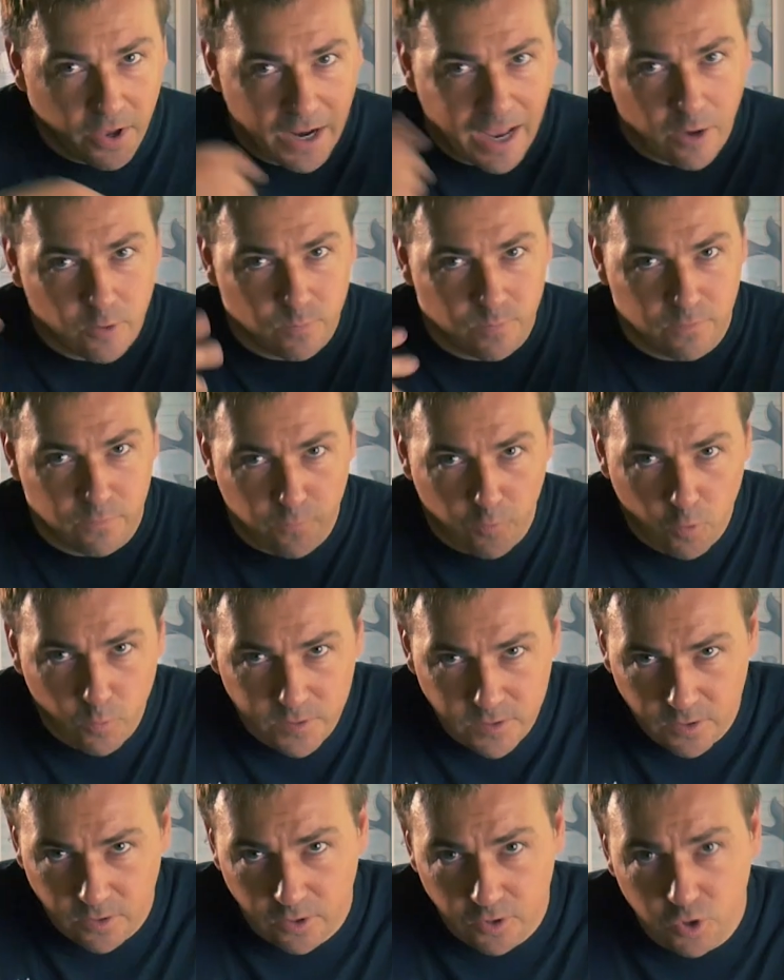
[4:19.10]
out before
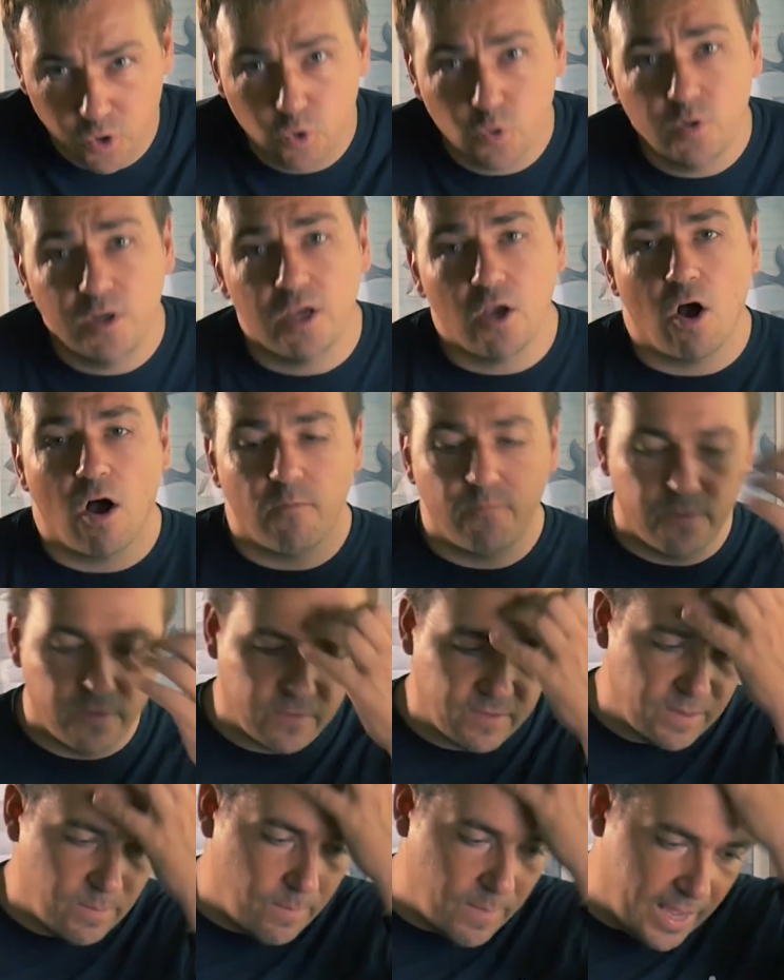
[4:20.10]
we start shooting
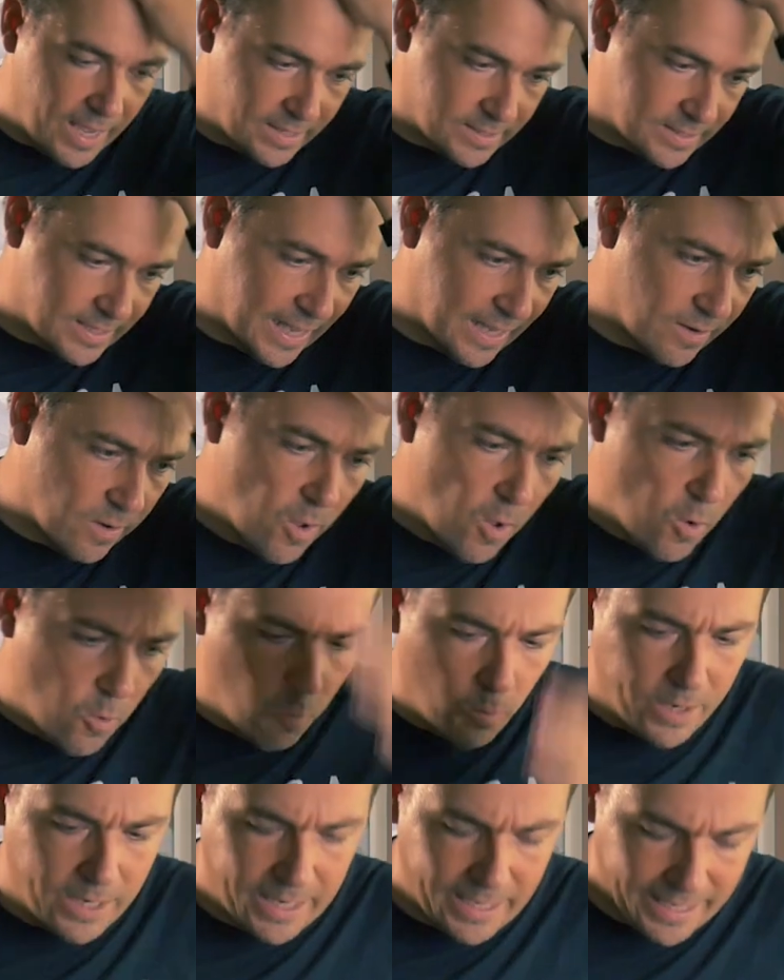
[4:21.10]
obviously makes that
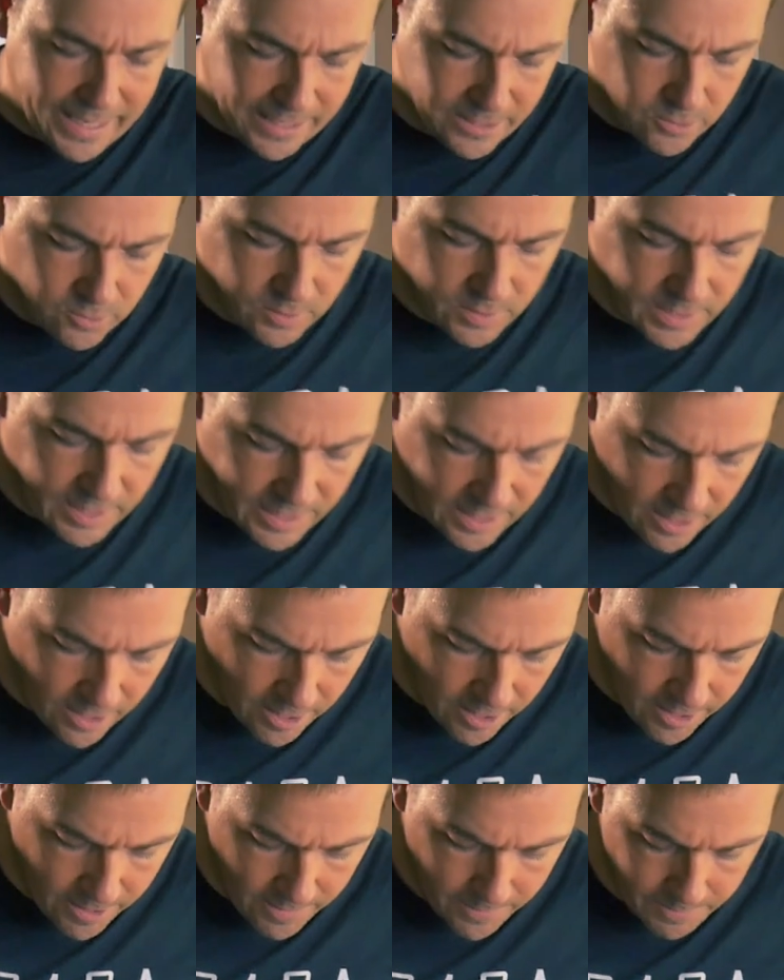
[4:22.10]
when I get to the
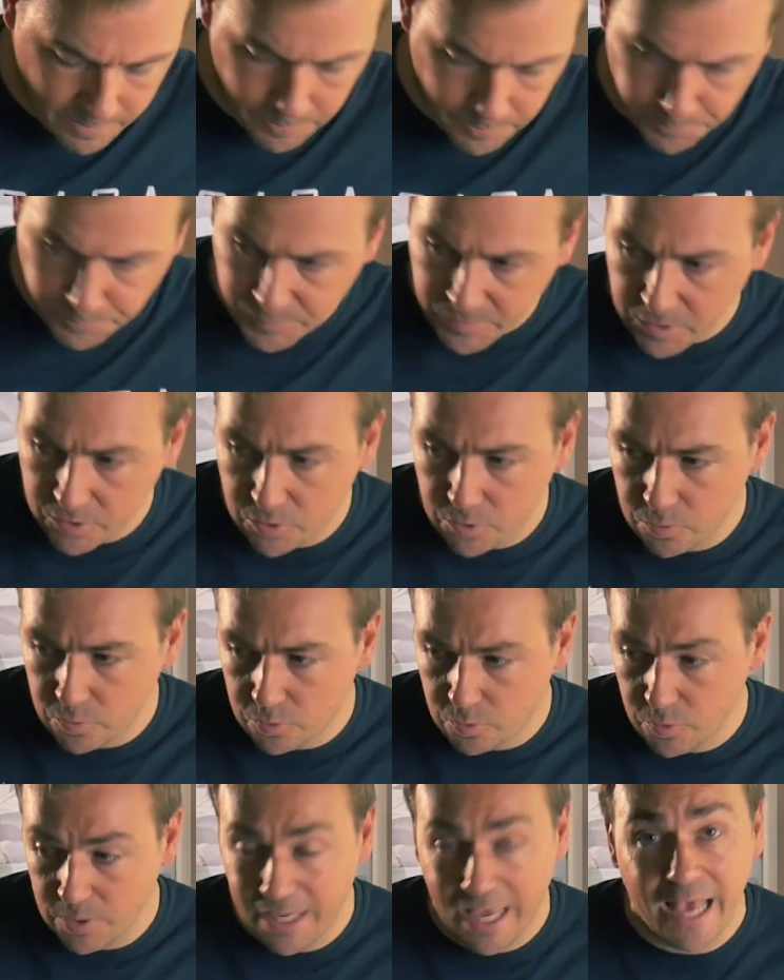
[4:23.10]

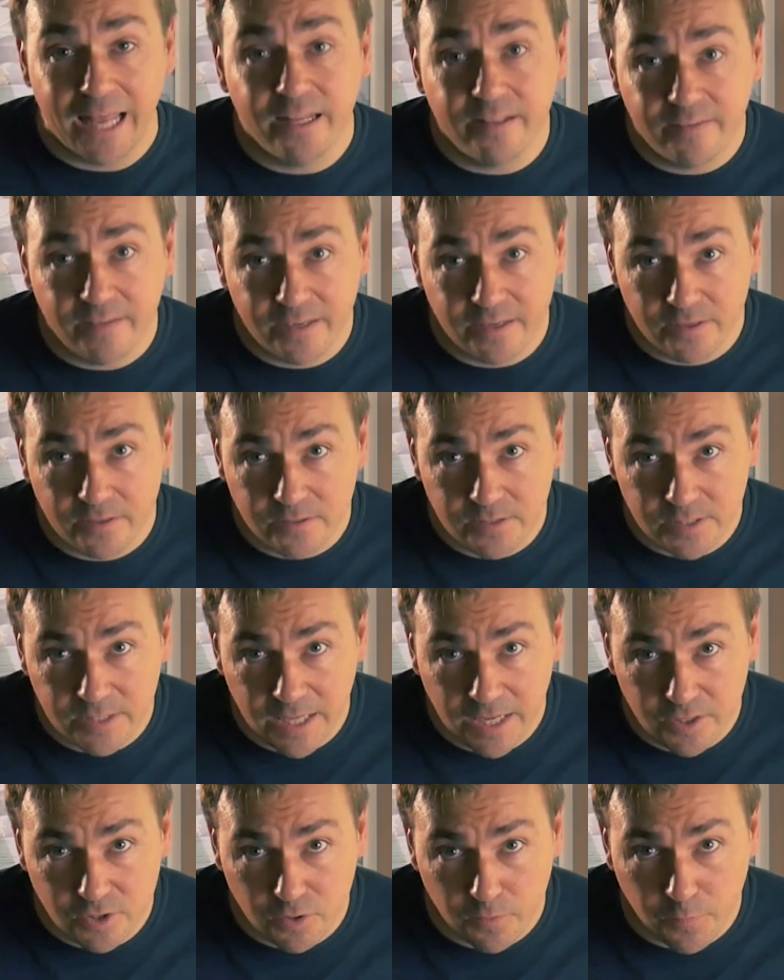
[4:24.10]
to the editing
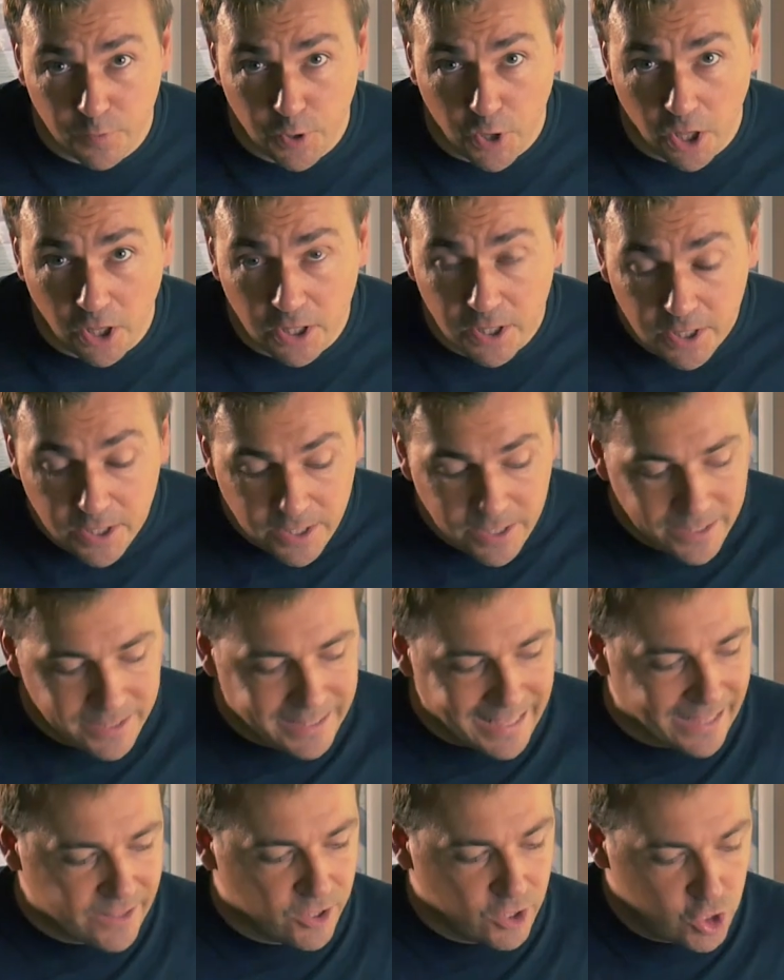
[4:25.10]
stage of it all,
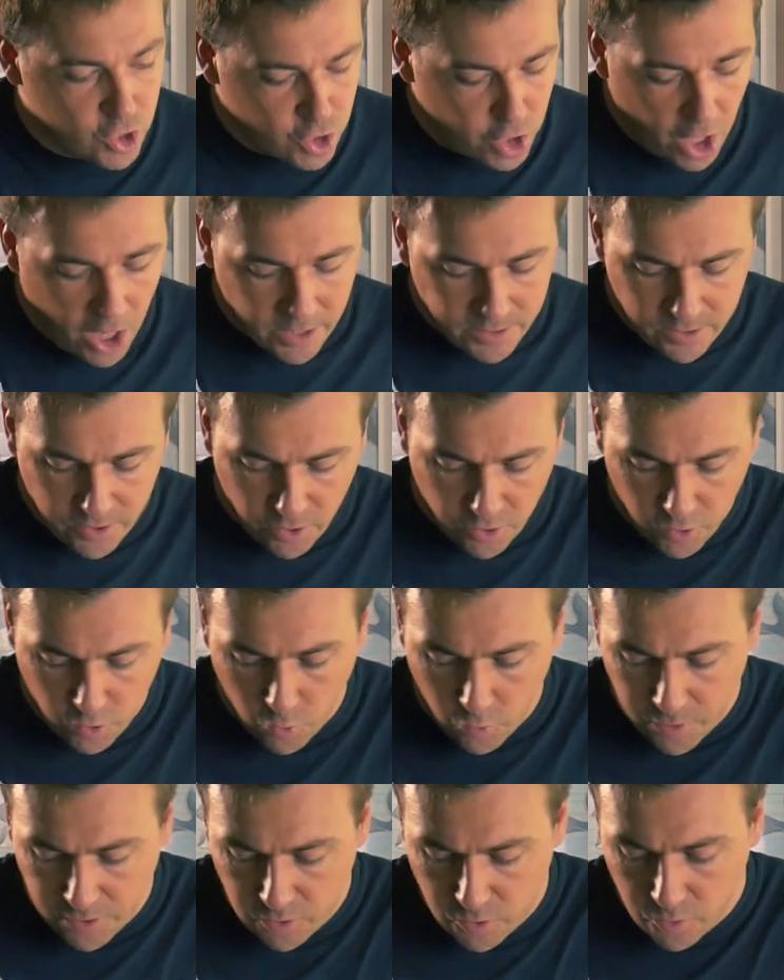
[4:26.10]
that the shots are
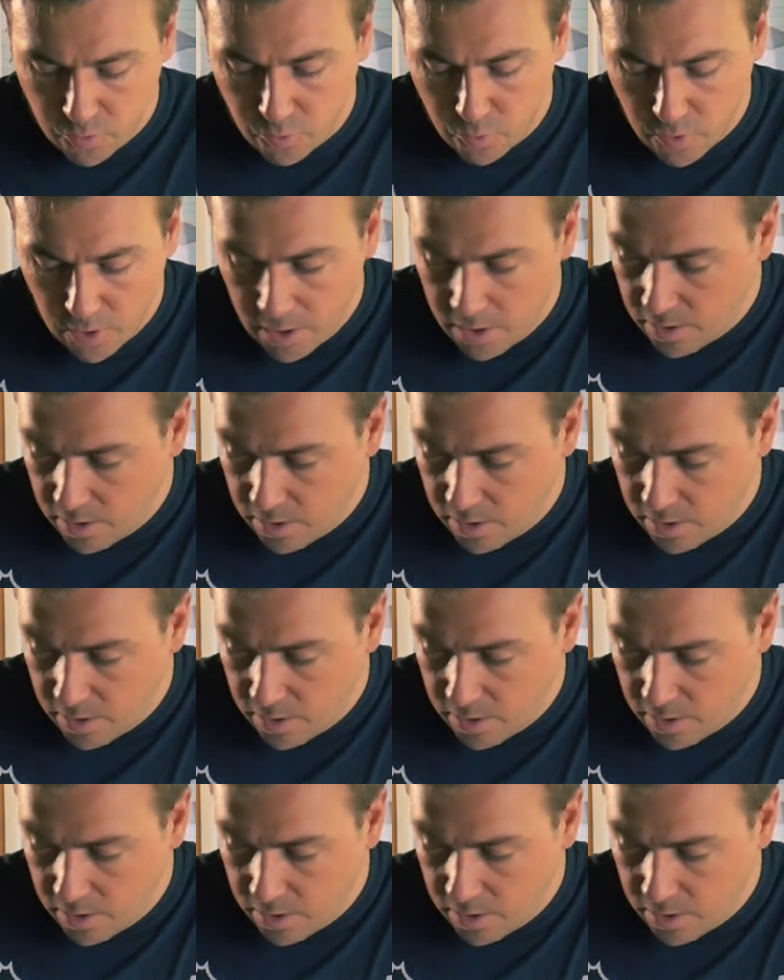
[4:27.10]
going to